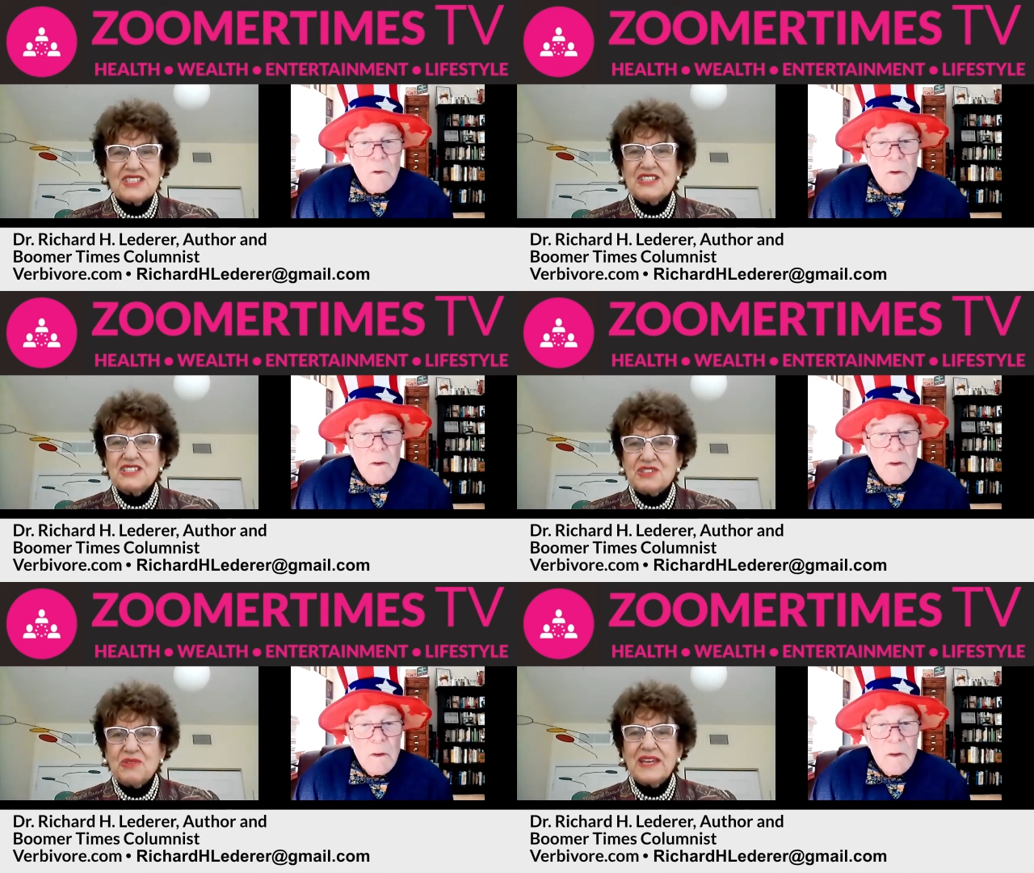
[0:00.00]
Speaker 1: just
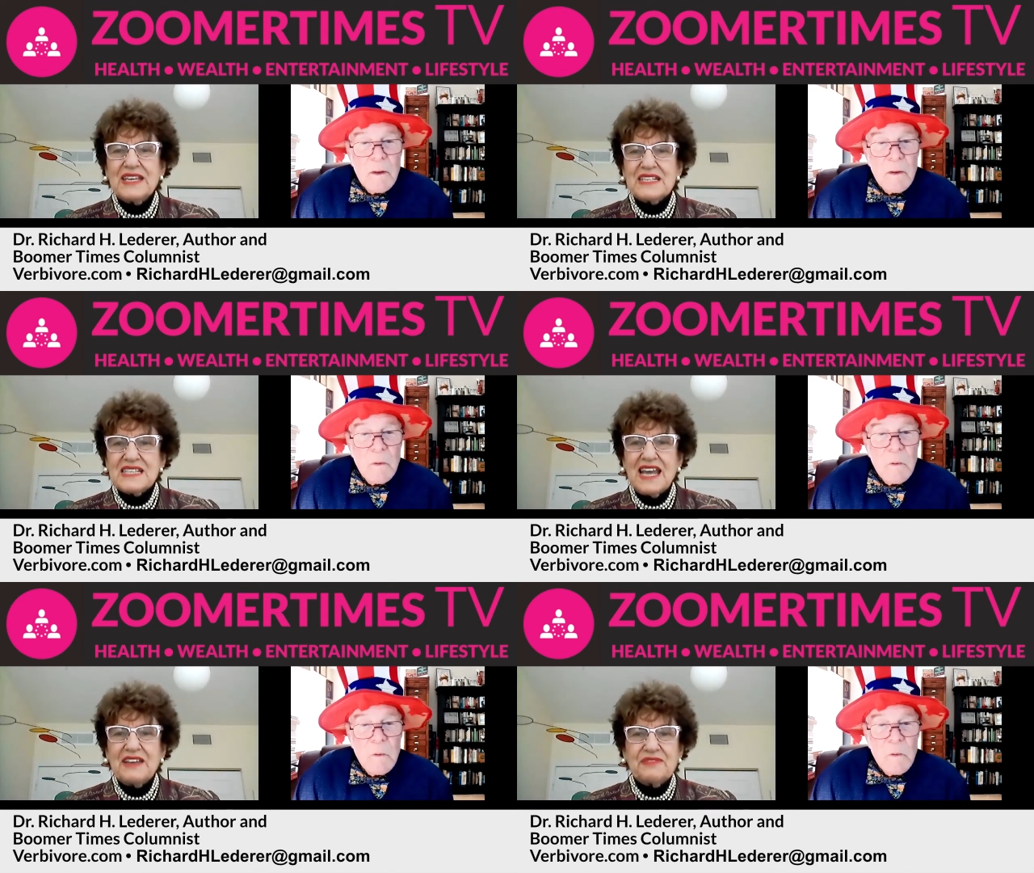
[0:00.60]
enjoying his
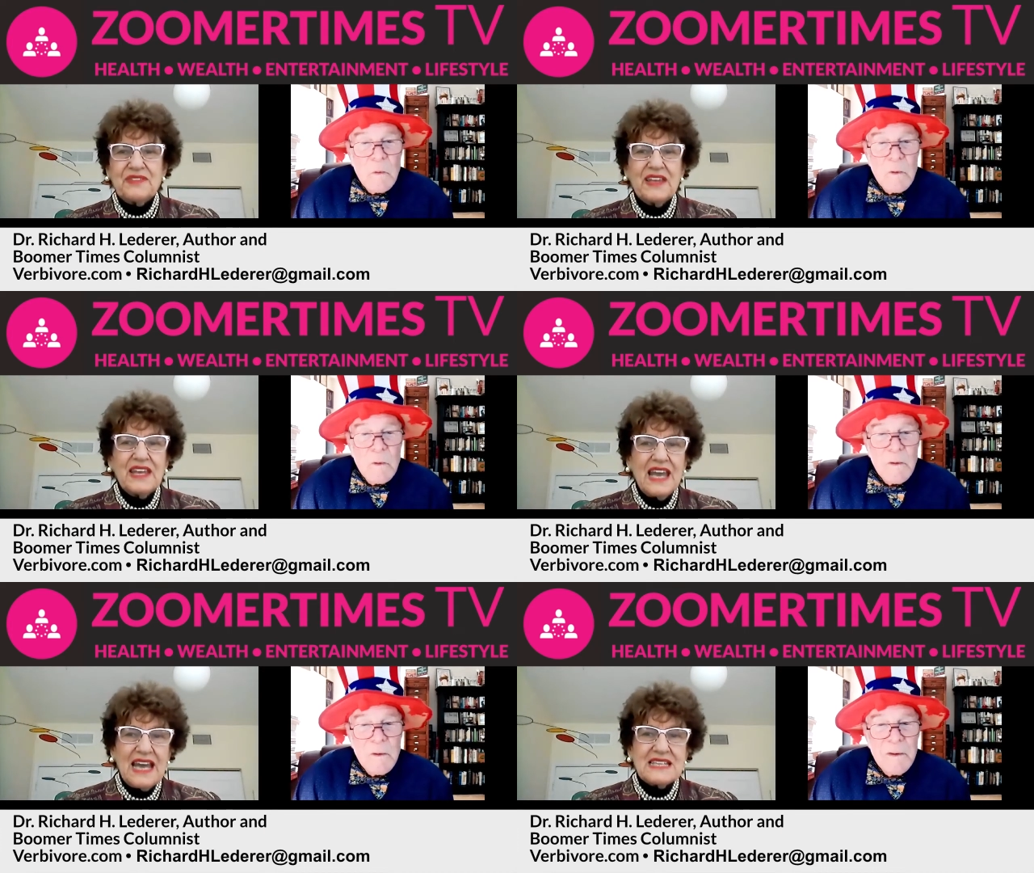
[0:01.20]
life
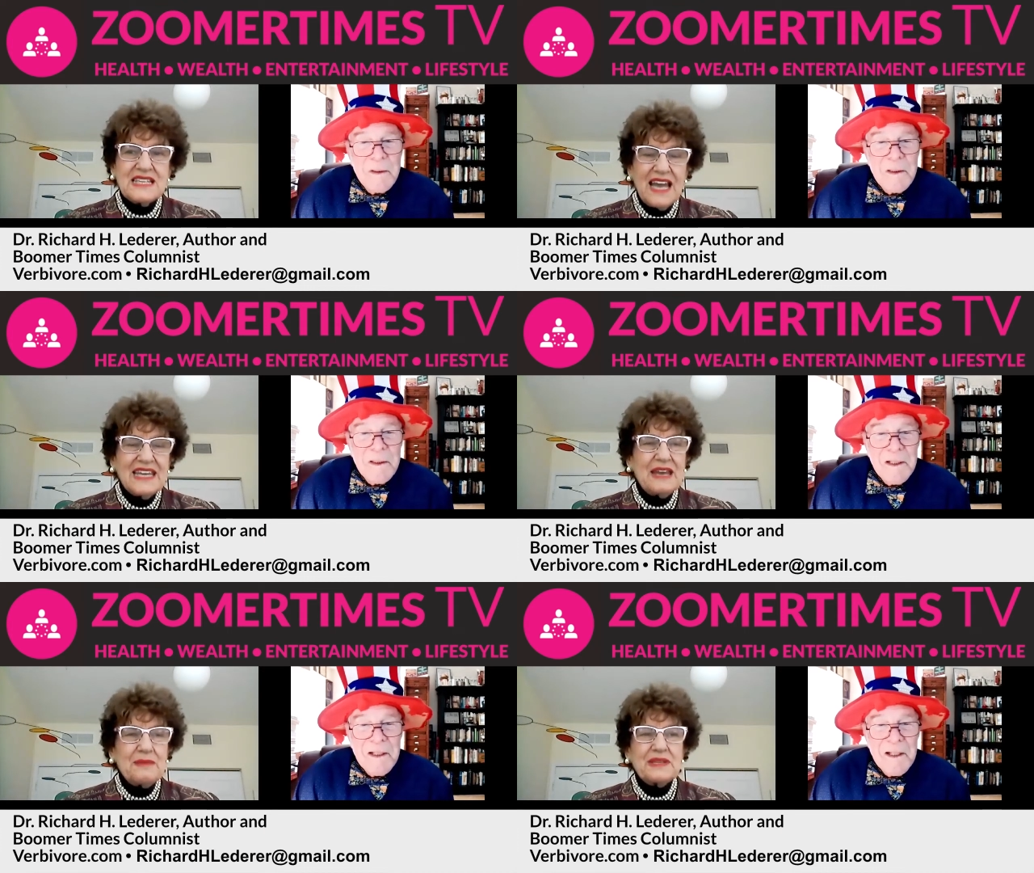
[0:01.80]
as I
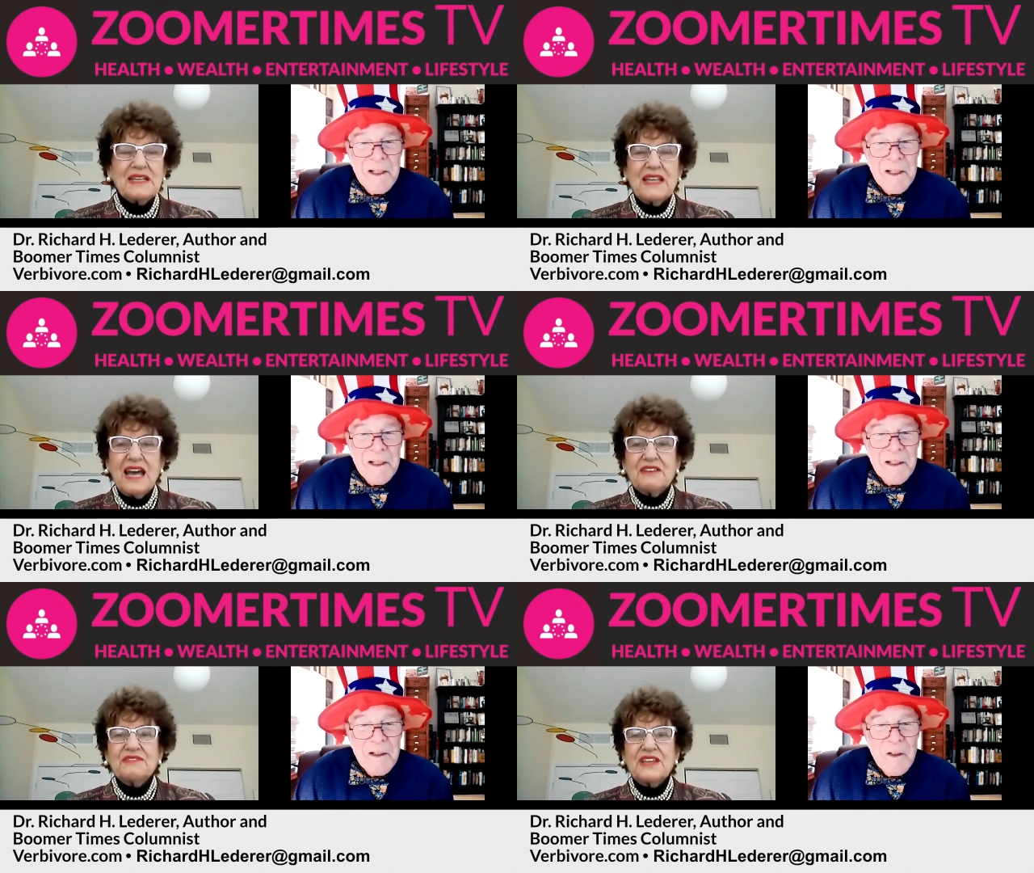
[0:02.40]
am, and a lot
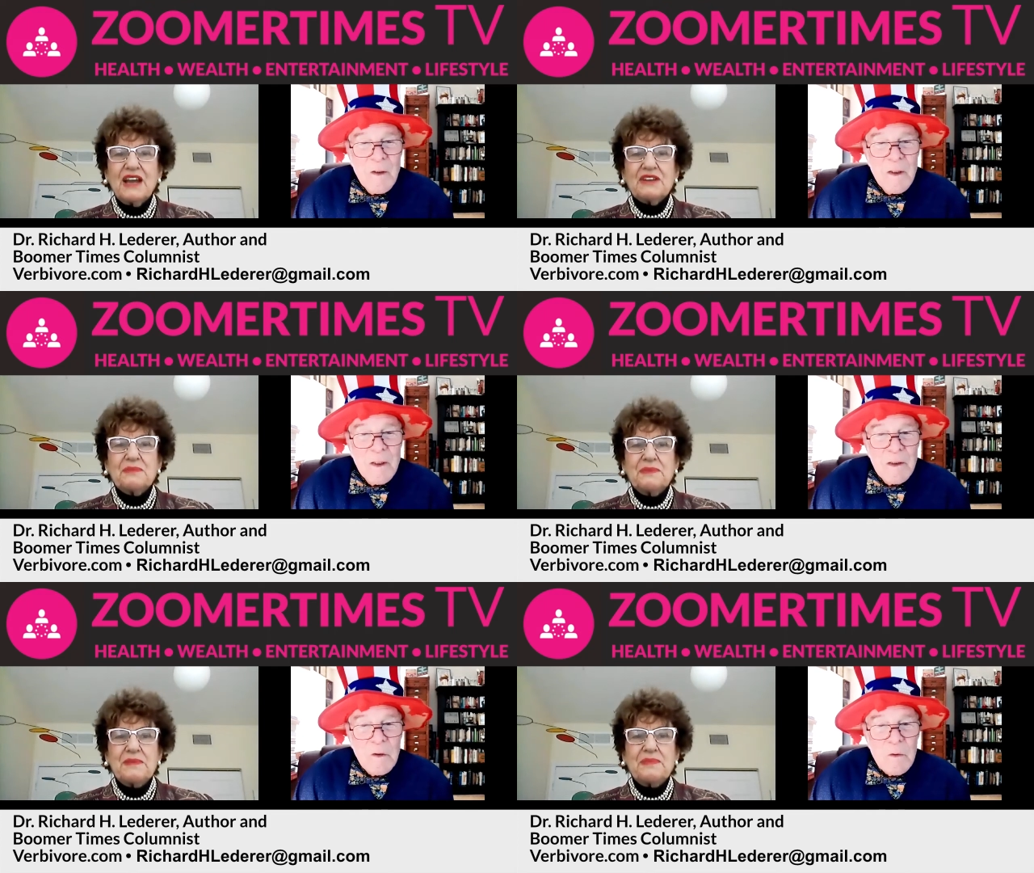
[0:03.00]
of younger
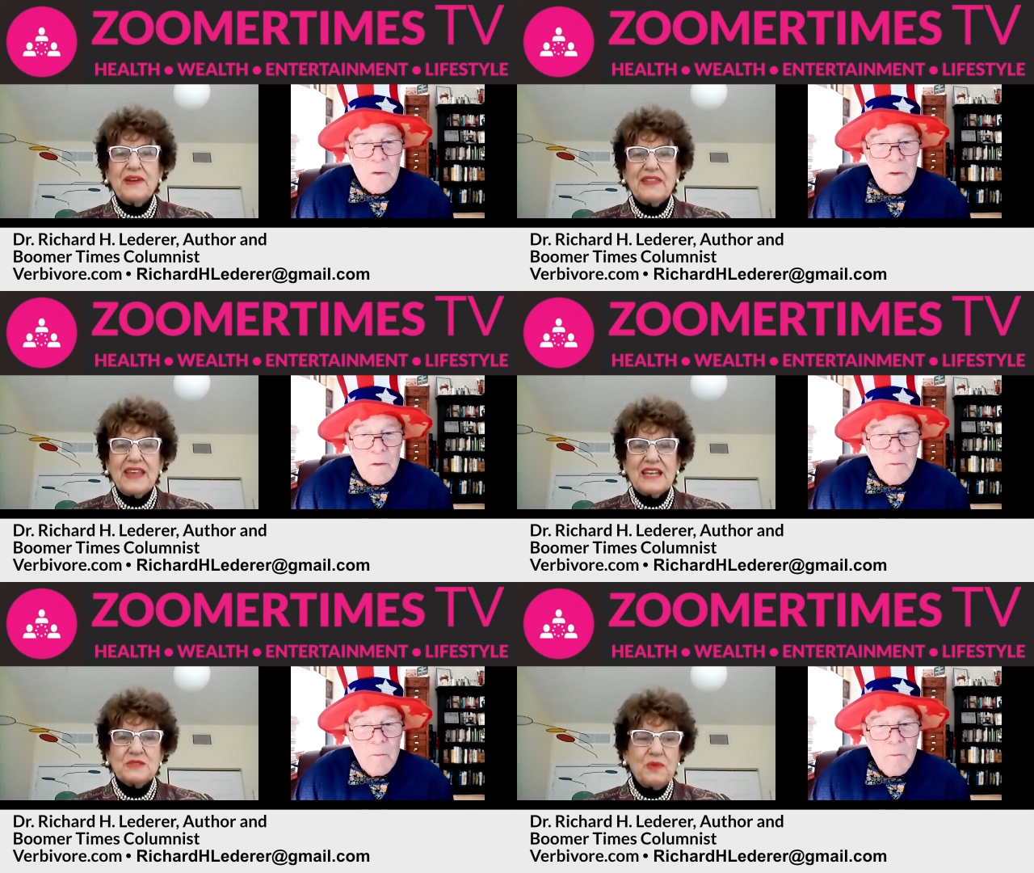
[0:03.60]
people. And
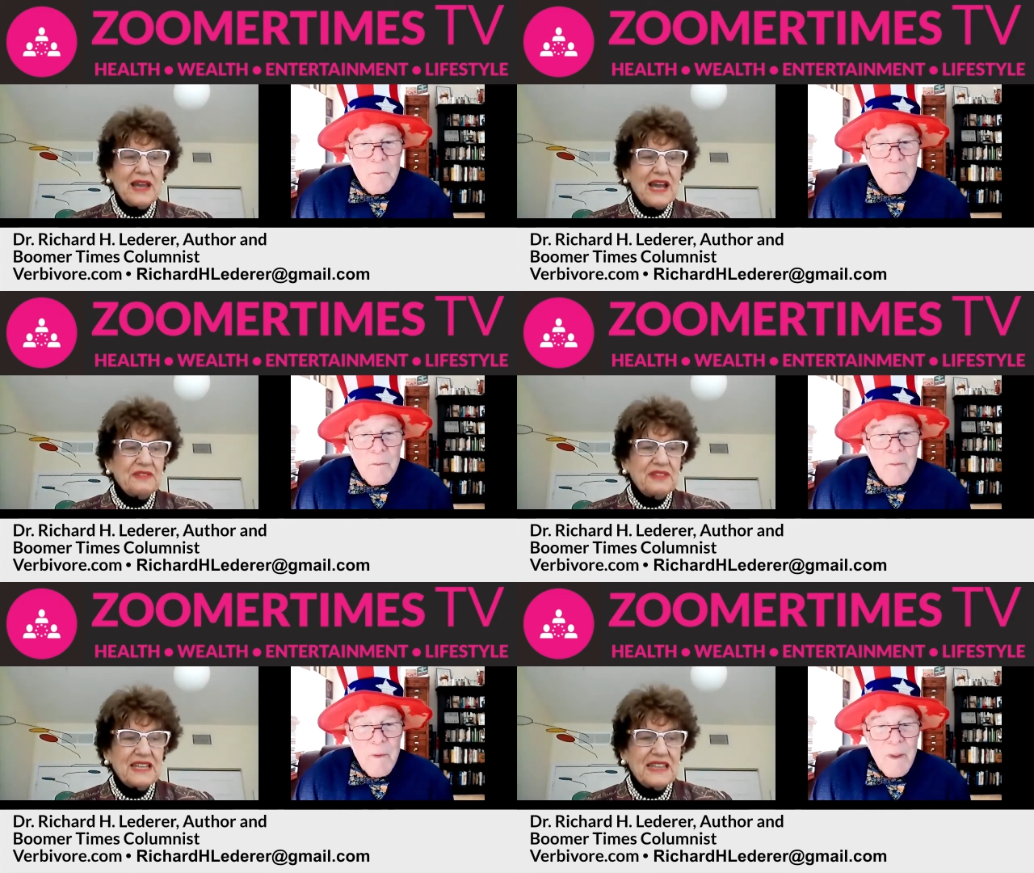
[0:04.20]
that's why I
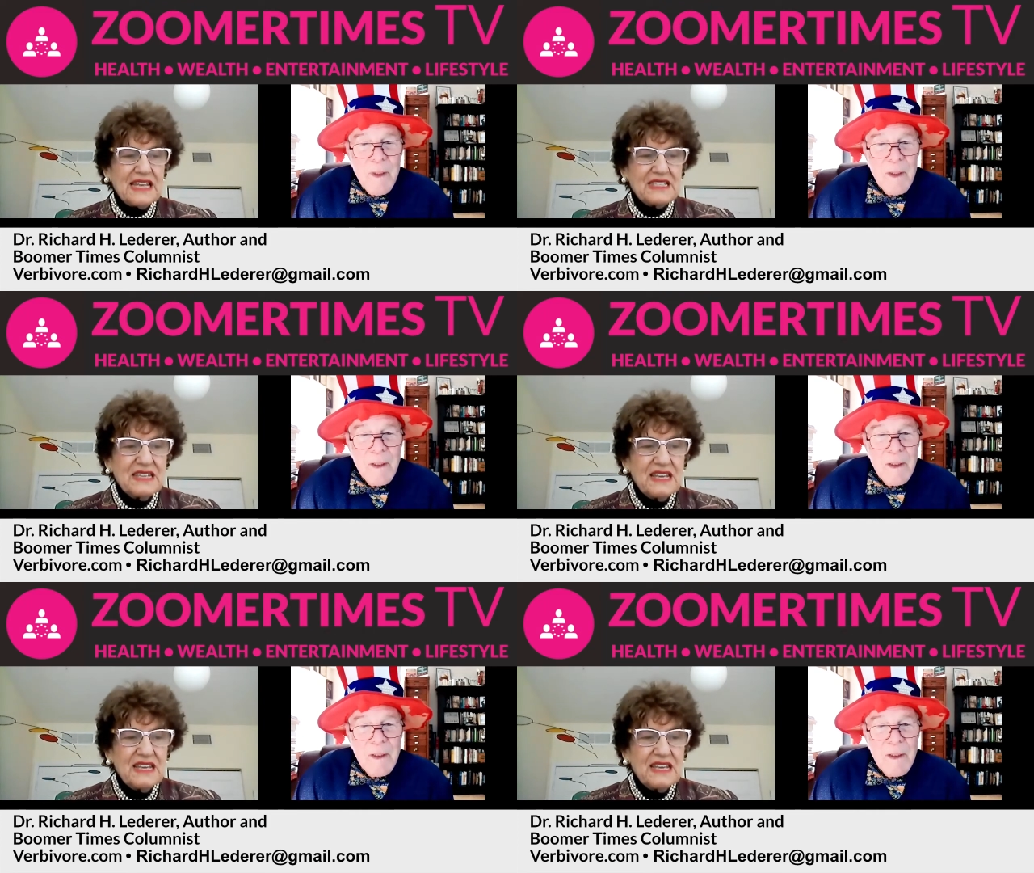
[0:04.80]
think that